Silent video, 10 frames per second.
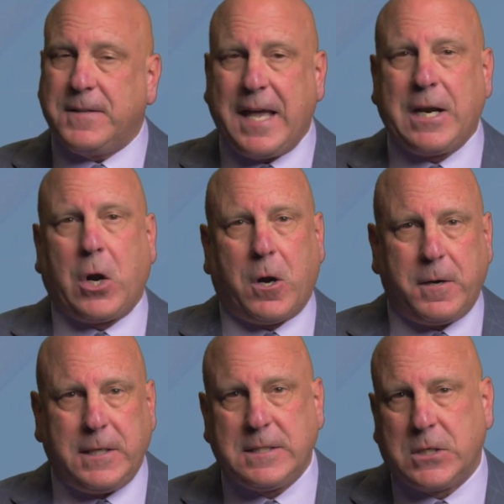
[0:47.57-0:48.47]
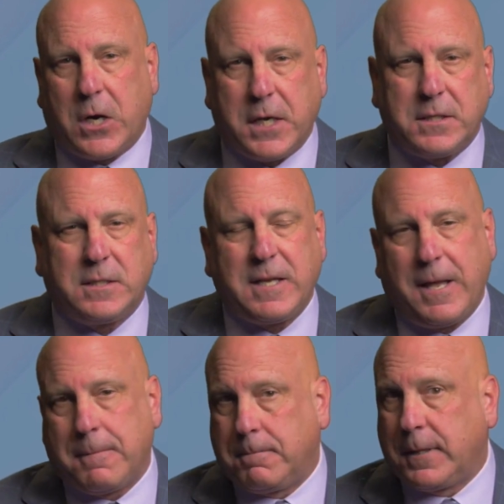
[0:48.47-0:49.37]
had already started to
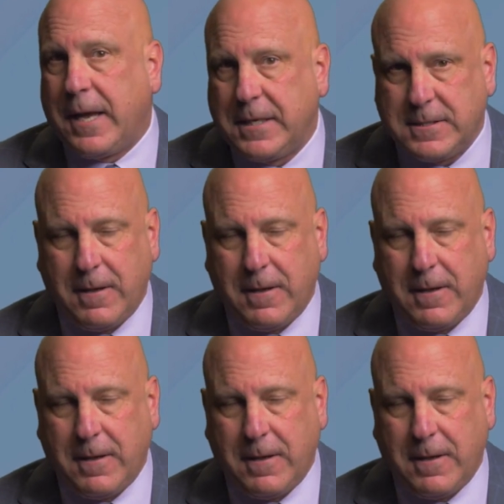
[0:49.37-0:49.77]
take place.